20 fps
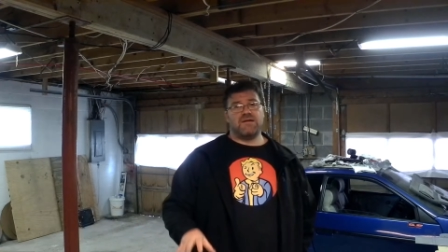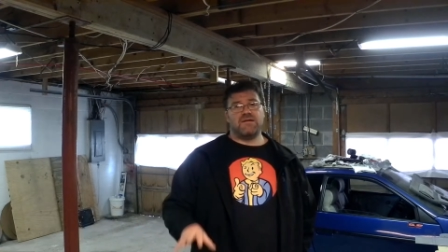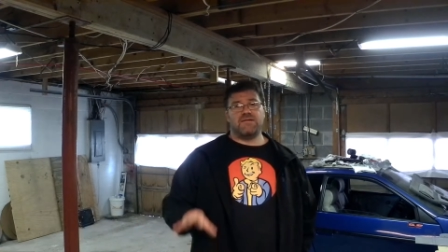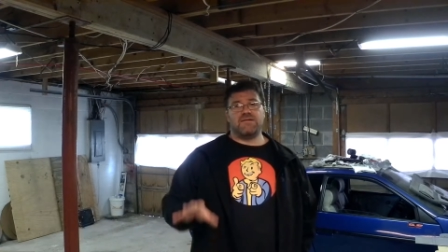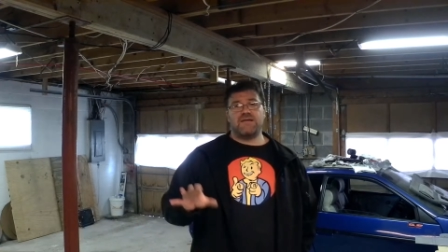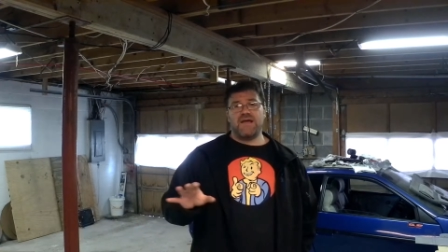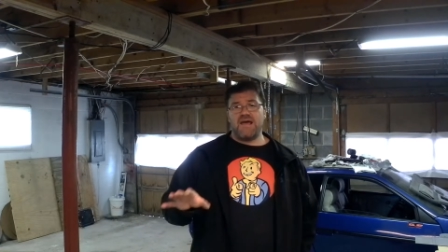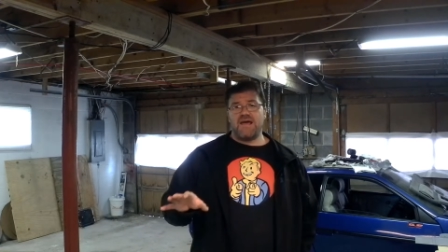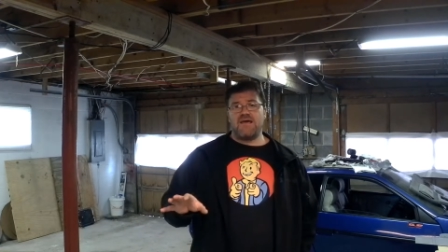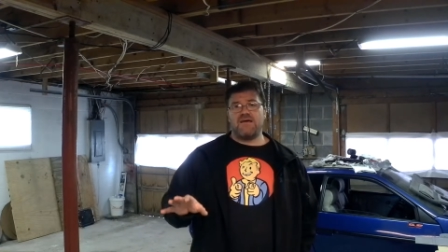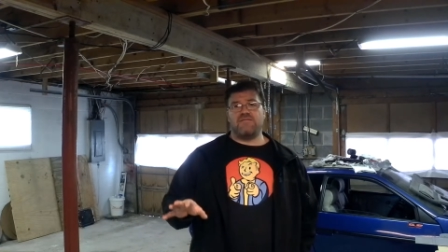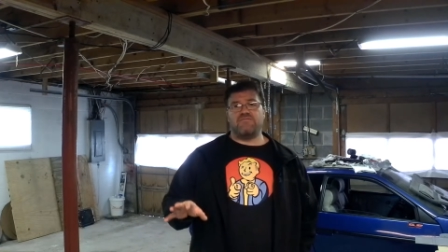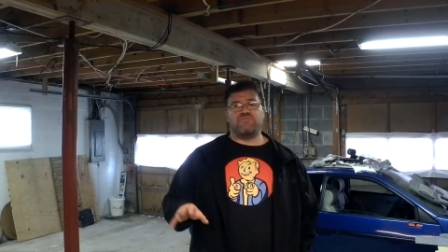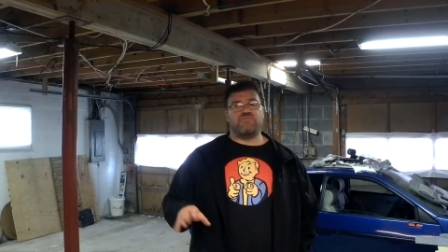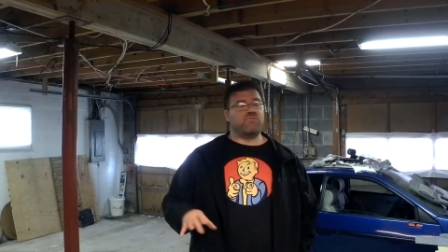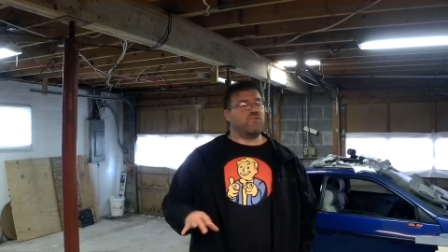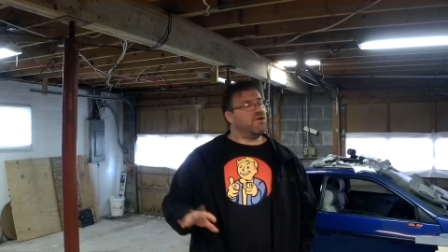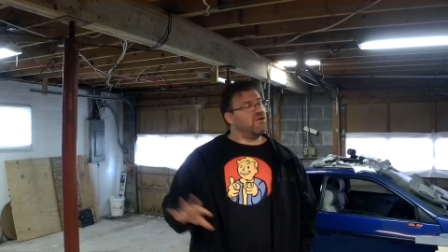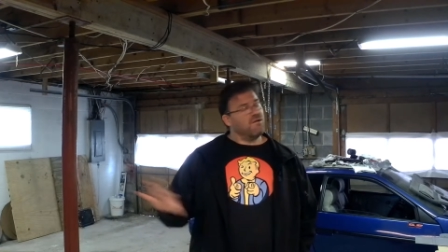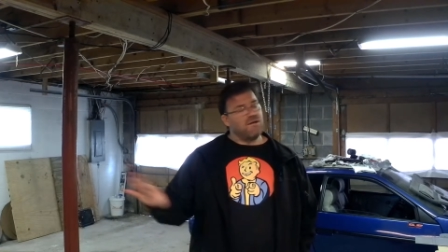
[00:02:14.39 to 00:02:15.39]
and
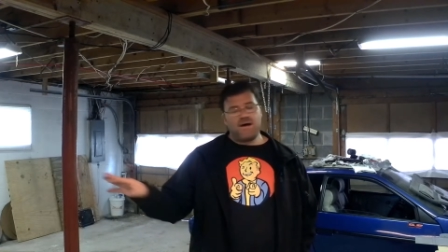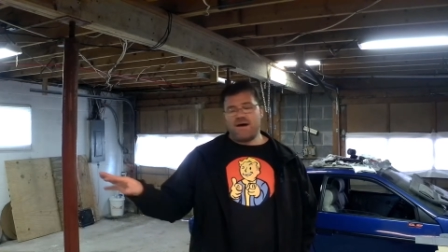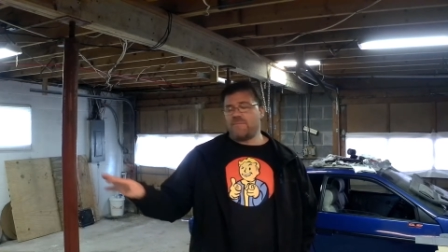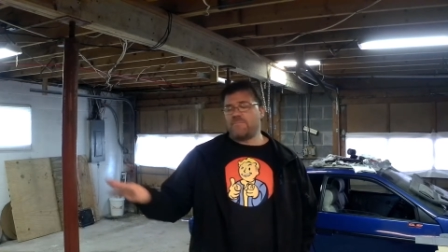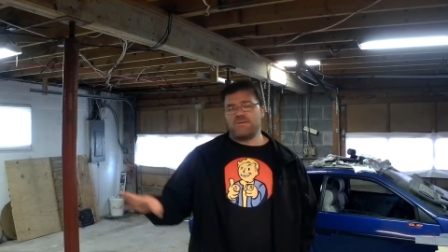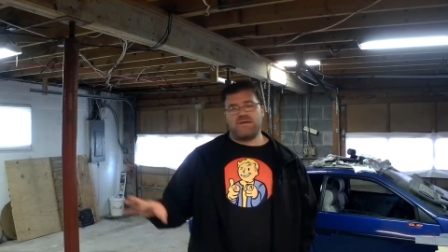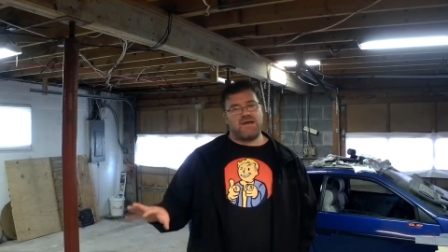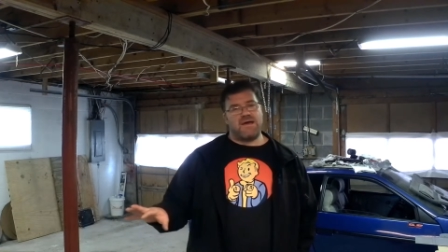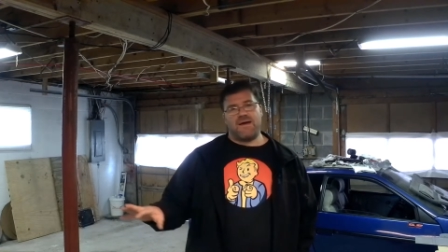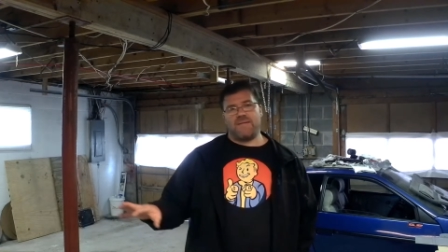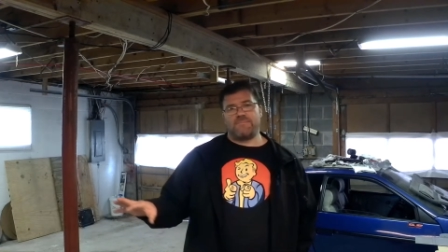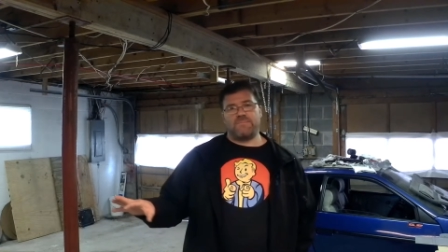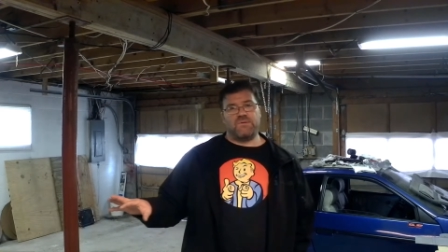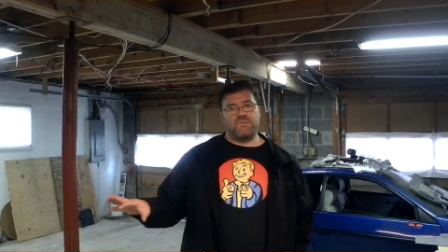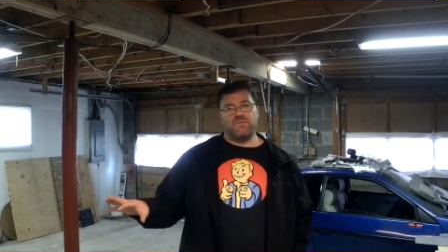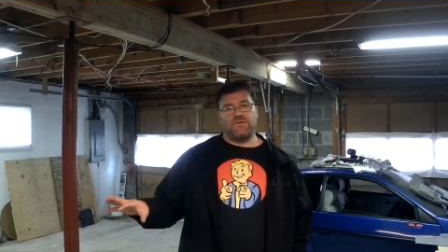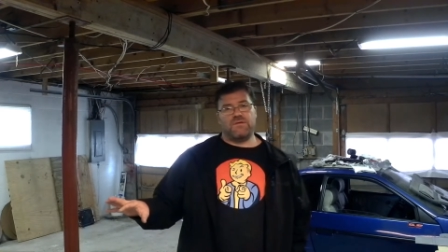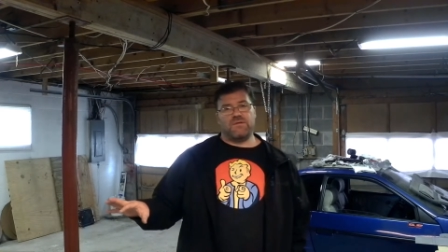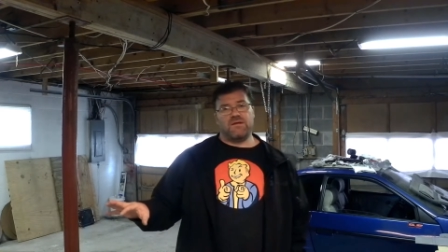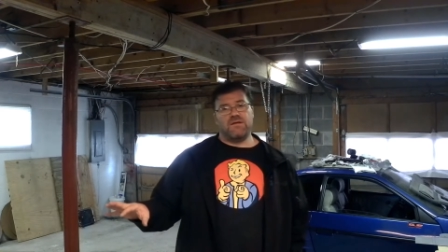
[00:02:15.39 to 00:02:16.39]
Dave will not be happy
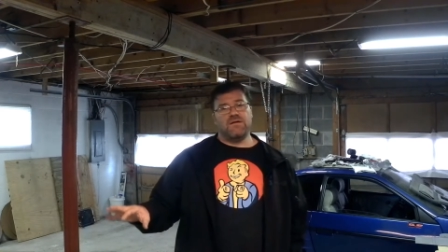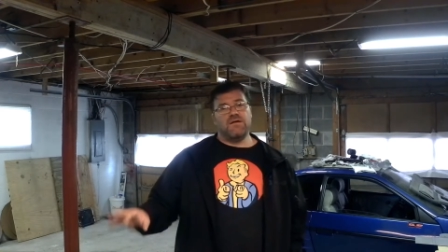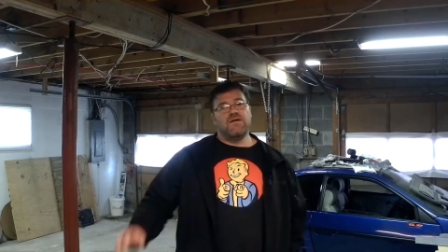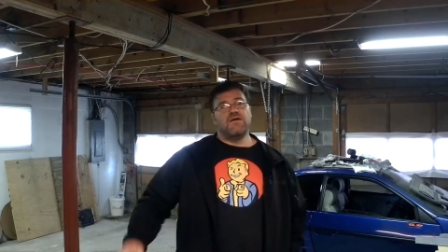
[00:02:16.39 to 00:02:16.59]
with it.